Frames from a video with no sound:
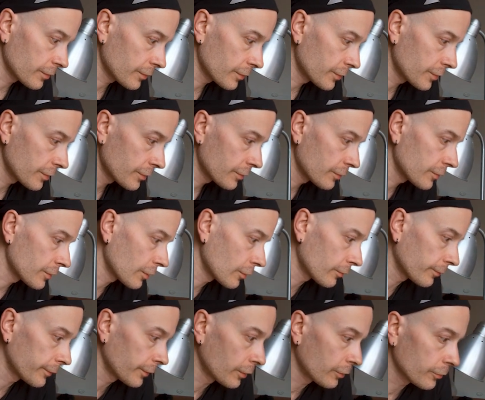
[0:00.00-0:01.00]
existing
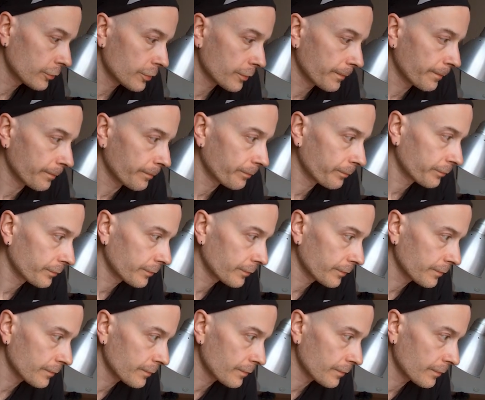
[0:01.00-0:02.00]
set of nodes
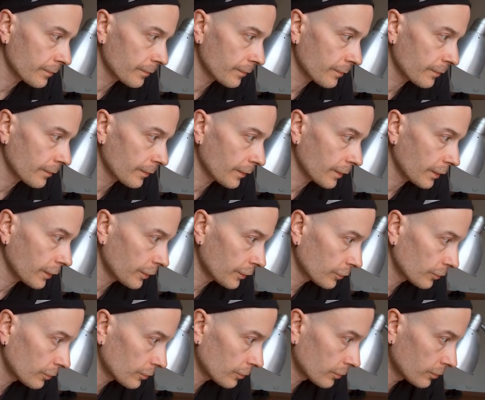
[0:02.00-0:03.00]

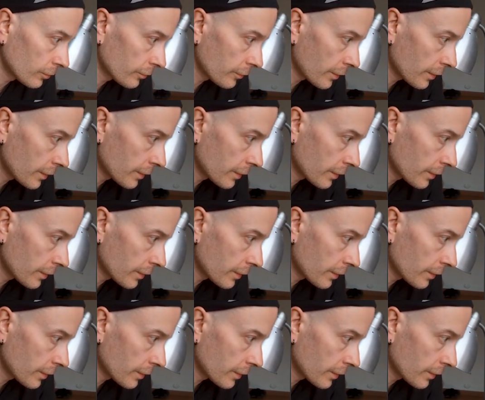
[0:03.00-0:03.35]
into